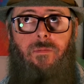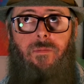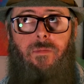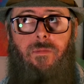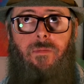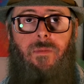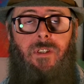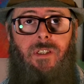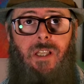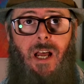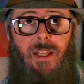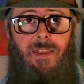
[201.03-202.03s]
A
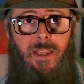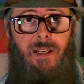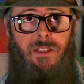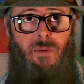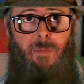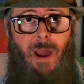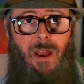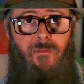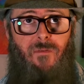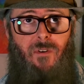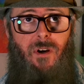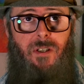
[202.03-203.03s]
lot of things are bad
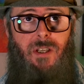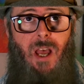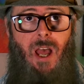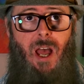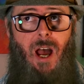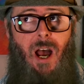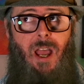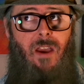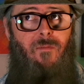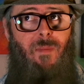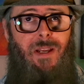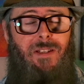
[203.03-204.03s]
for us. I
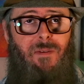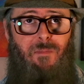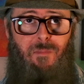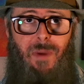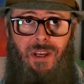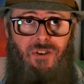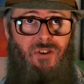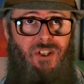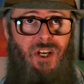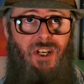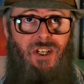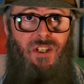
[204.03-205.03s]
have made some major
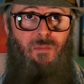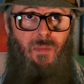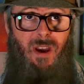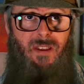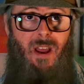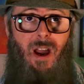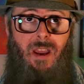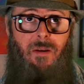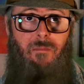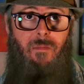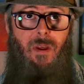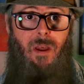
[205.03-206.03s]
changes in my diet.
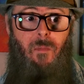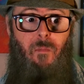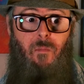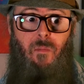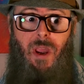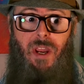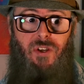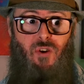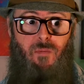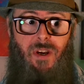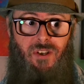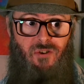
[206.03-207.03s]

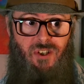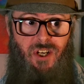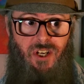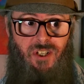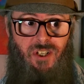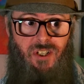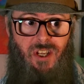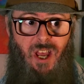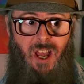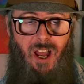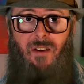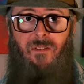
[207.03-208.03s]
Major changes.
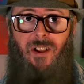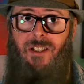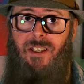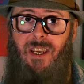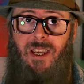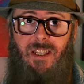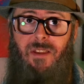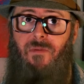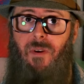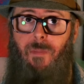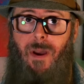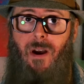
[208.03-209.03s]
I have lost
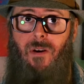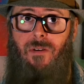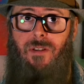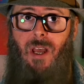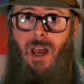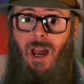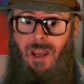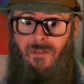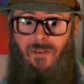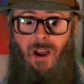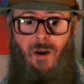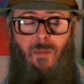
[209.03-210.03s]
83 pounds. I
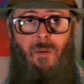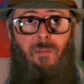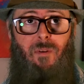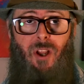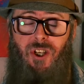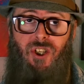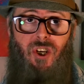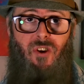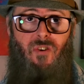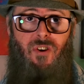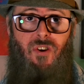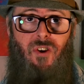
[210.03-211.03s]
have got my blood
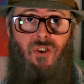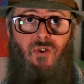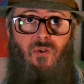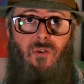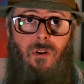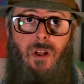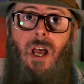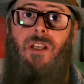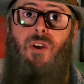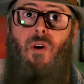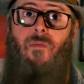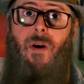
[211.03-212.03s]
sugar under control.
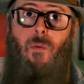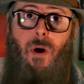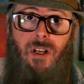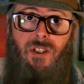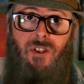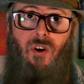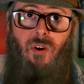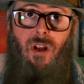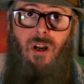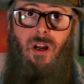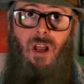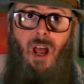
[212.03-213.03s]
So if I want a
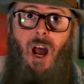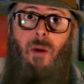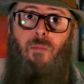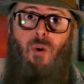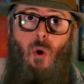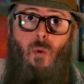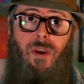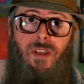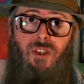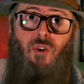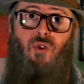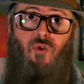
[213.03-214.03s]
soda, I'm
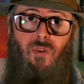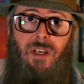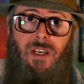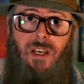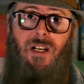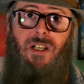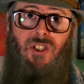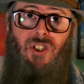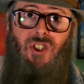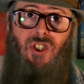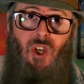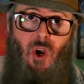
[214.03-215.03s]
going to drink a
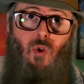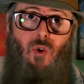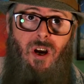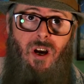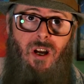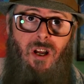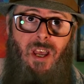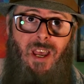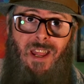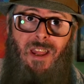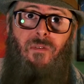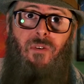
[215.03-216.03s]
soda.
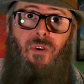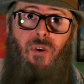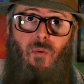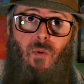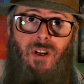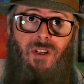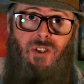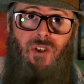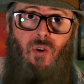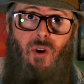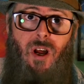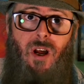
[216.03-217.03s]
And if you want a
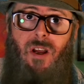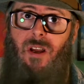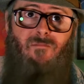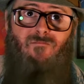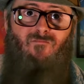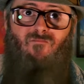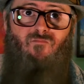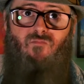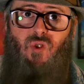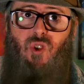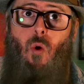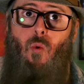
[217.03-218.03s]
soda,
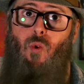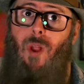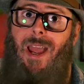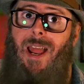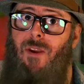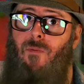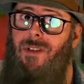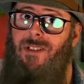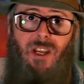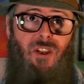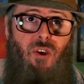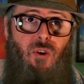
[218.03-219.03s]
don't let anyone
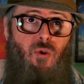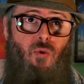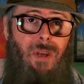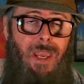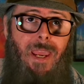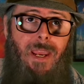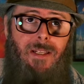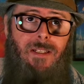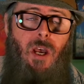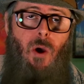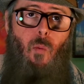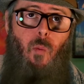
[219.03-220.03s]
tell you you can't.
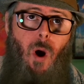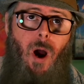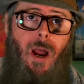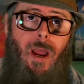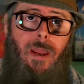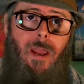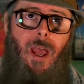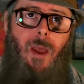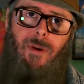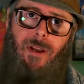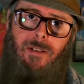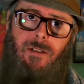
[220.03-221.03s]
Why?
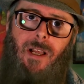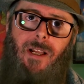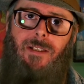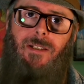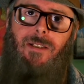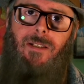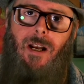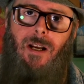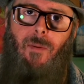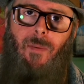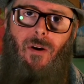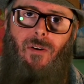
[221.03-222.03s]
Because let's
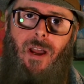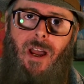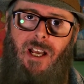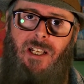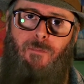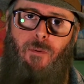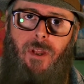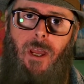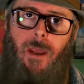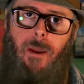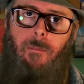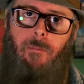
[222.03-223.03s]
talk about
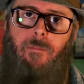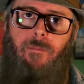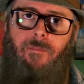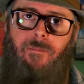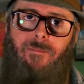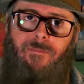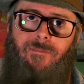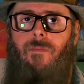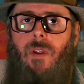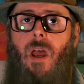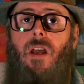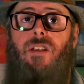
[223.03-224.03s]
aspartame.
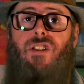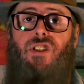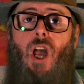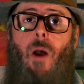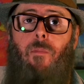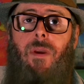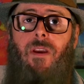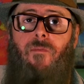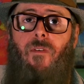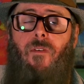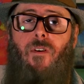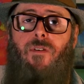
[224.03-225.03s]
Stop me if
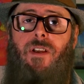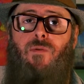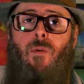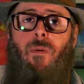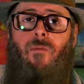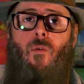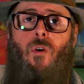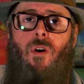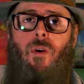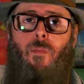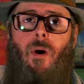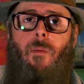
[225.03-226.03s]
you've heard this one before.
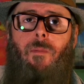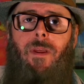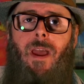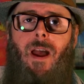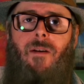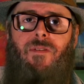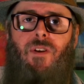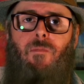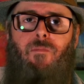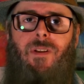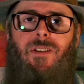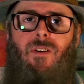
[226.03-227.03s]
You probably have, so
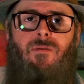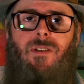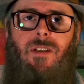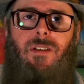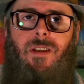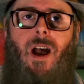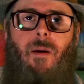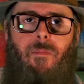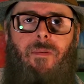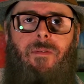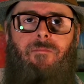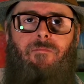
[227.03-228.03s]
please don't say stop,
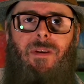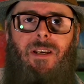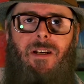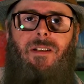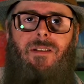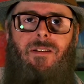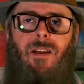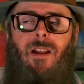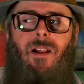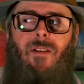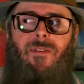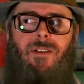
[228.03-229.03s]
because then I'll
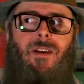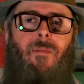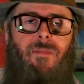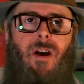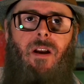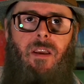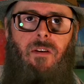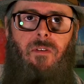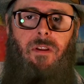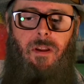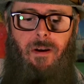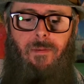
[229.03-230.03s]
have to stop talking
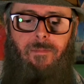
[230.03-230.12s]
right now.